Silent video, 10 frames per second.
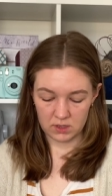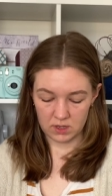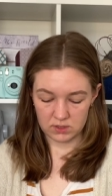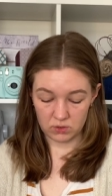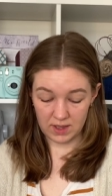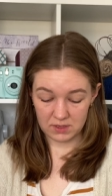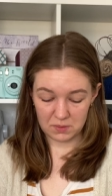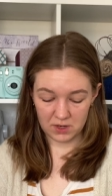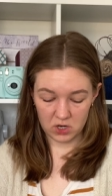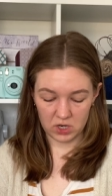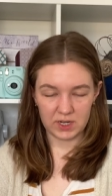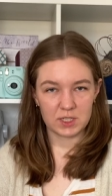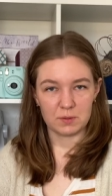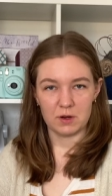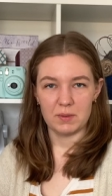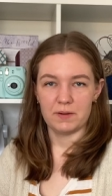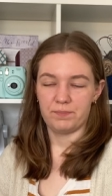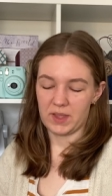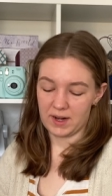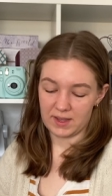So that is my current experiment.
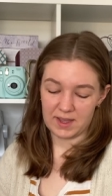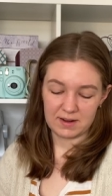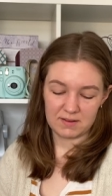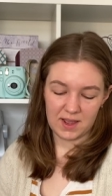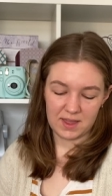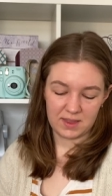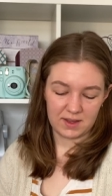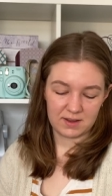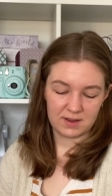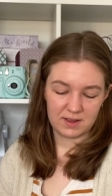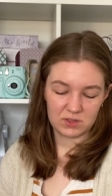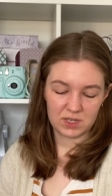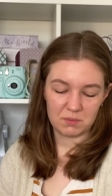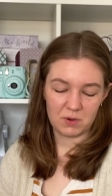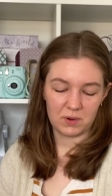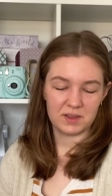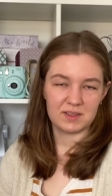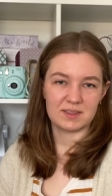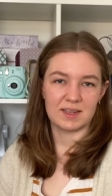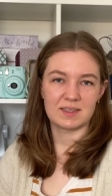And again, I think it's going to be one of
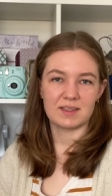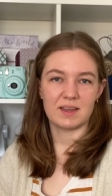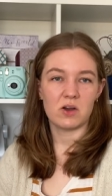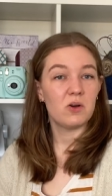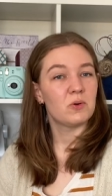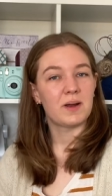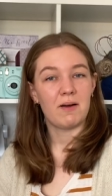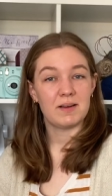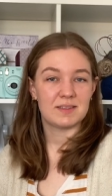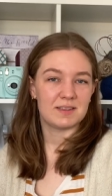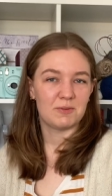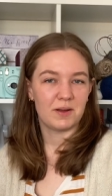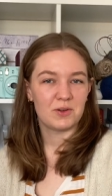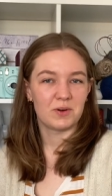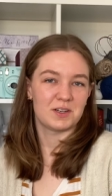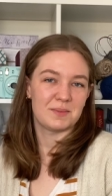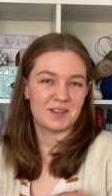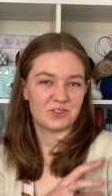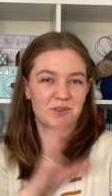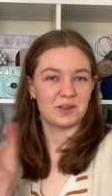these things like, oh, now I see why you want to make
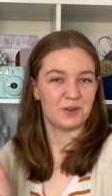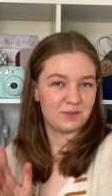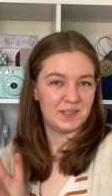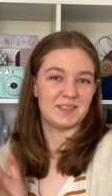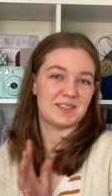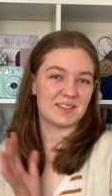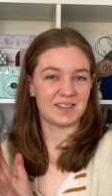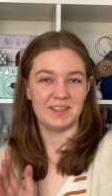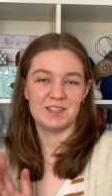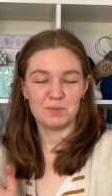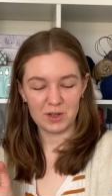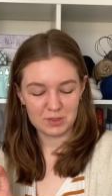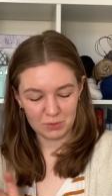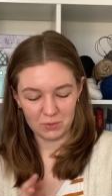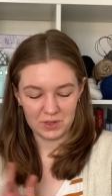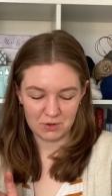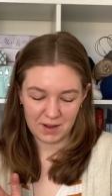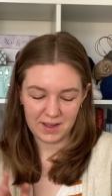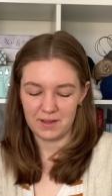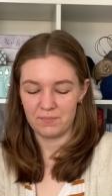sure that your fleece is as clean as possible when you
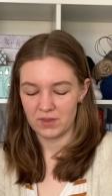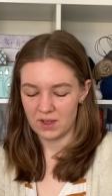buy it.